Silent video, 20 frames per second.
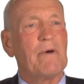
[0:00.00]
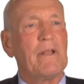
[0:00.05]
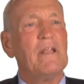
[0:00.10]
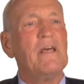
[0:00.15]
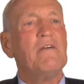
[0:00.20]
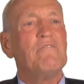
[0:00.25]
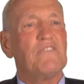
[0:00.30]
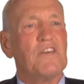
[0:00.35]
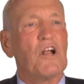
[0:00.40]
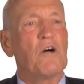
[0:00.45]
and
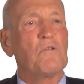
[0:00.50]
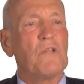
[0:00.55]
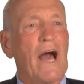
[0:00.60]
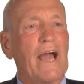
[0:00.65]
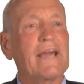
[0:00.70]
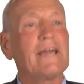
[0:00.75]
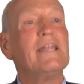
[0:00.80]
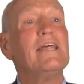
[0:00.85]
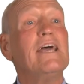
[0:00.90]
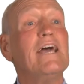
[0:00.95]
if you don't
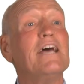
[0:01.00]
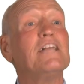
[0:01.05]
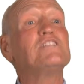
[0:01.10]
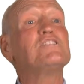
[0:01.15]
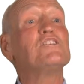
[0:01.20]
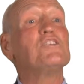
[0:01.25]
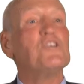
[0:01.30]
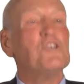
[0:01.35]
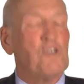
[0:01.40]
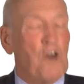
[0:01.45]
like it,
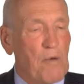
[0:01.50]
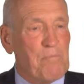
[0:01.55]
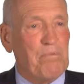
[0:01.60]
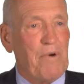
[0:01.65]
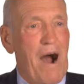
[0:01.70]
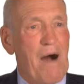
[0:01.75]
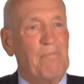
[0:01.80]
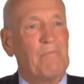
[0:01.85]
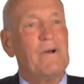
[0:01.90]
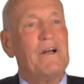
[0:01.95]
it's your
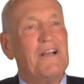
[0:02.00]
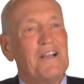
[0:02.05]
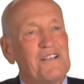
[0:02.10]
problem.